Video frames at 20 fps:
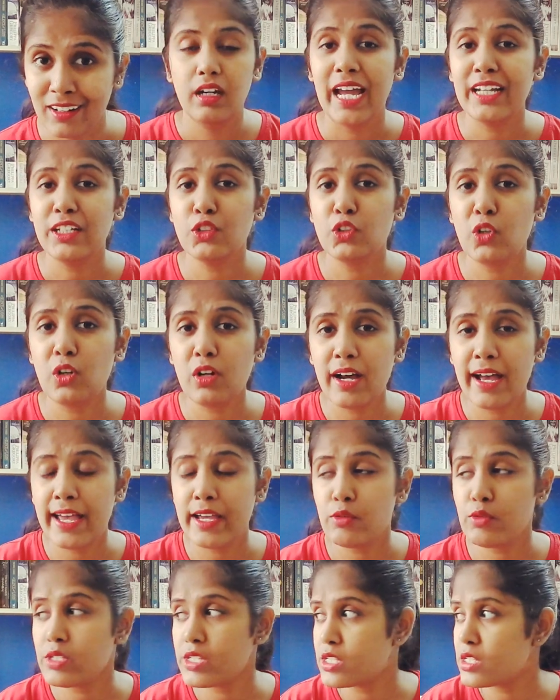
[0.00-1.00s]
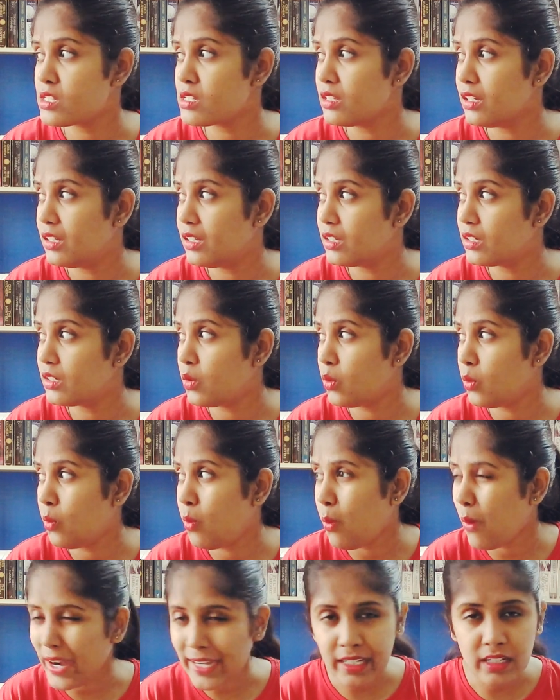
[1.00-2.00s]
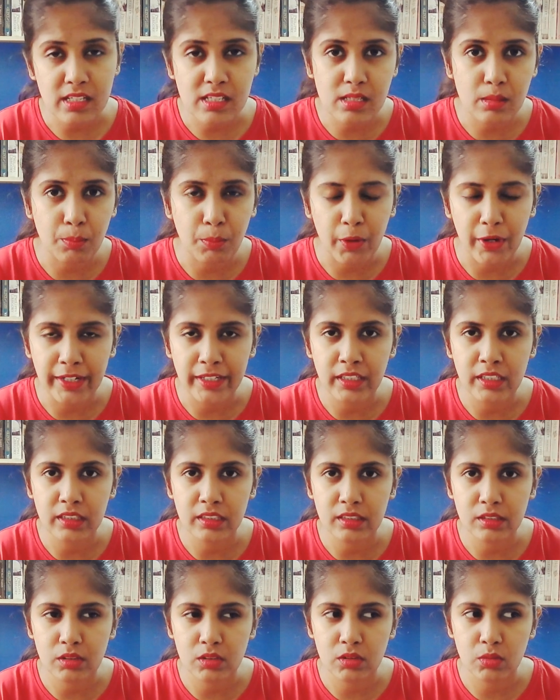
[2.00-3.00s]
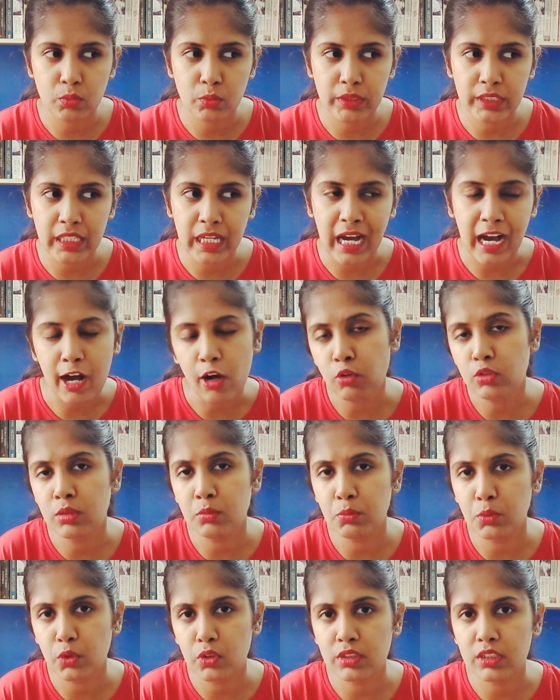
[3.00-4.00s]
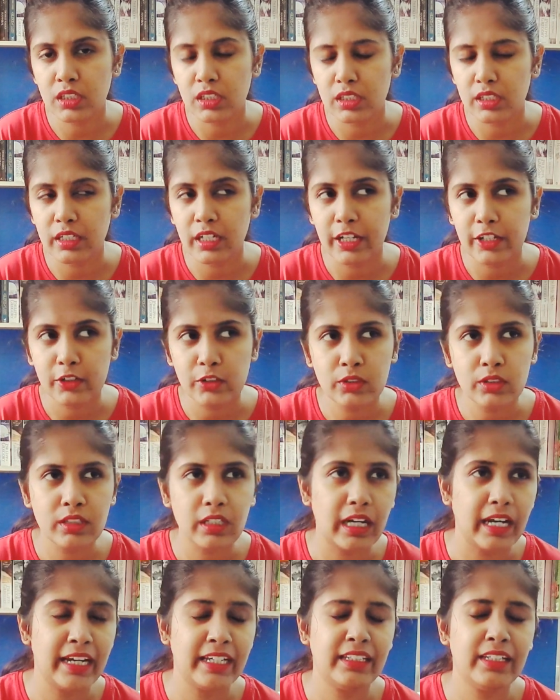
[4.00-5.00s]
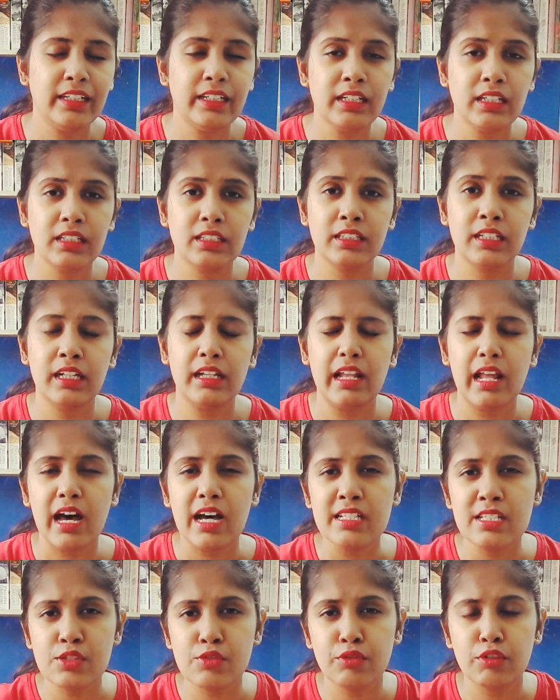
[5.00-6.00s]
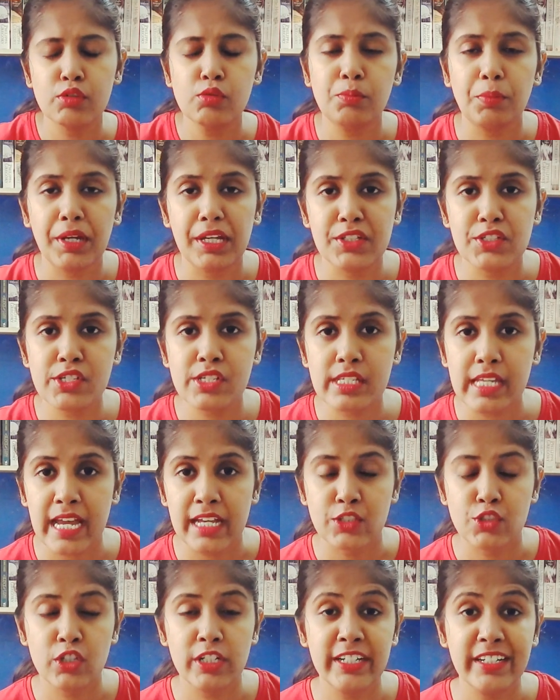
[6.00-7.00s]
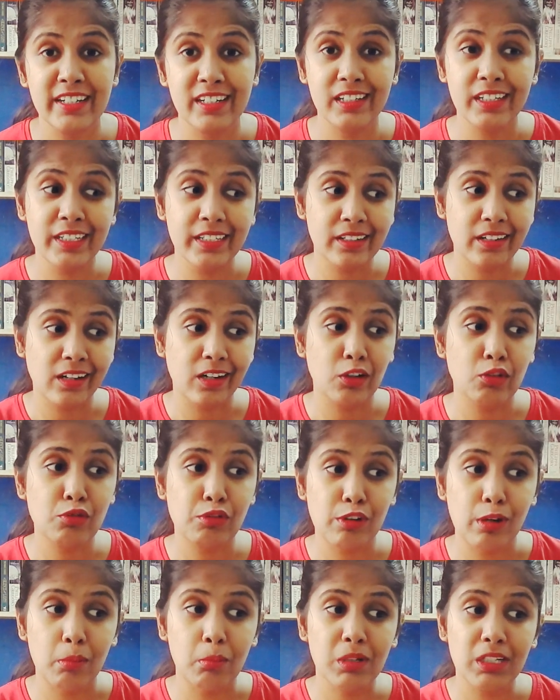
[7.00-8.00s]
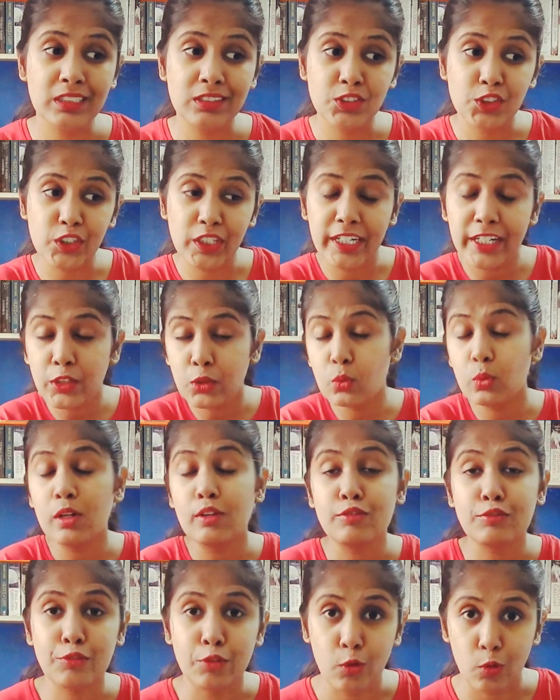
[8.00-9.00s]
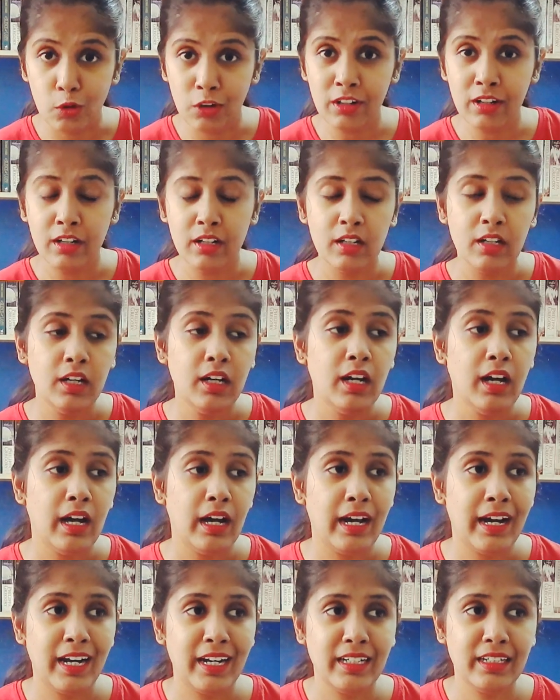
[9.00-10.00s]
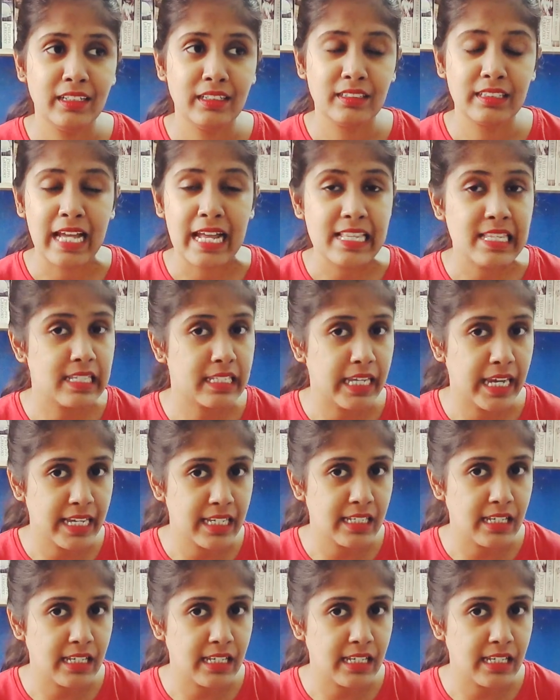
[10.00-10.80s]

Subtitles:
And though I was quite disappointed with how the book turned out, I think the last few pages actually turned it around from a 3 to a 4. And that's saying